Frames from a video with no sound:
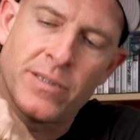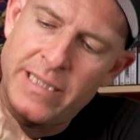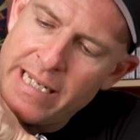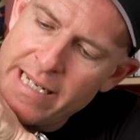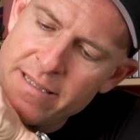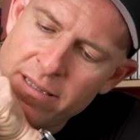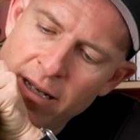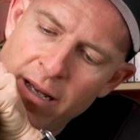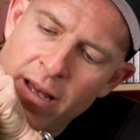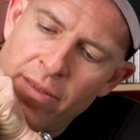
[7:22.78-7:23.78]
tees.
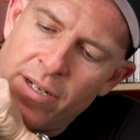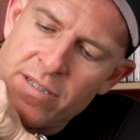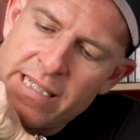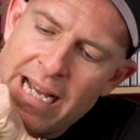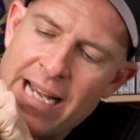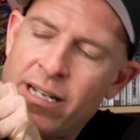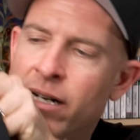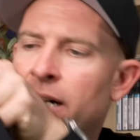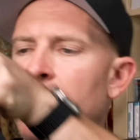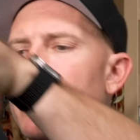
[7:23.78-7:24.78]
There's the
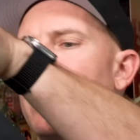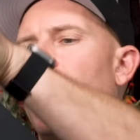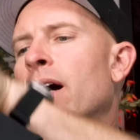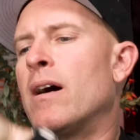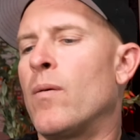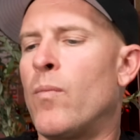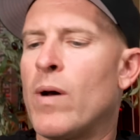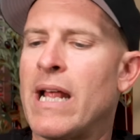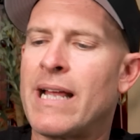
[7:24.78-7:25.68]
icon. What I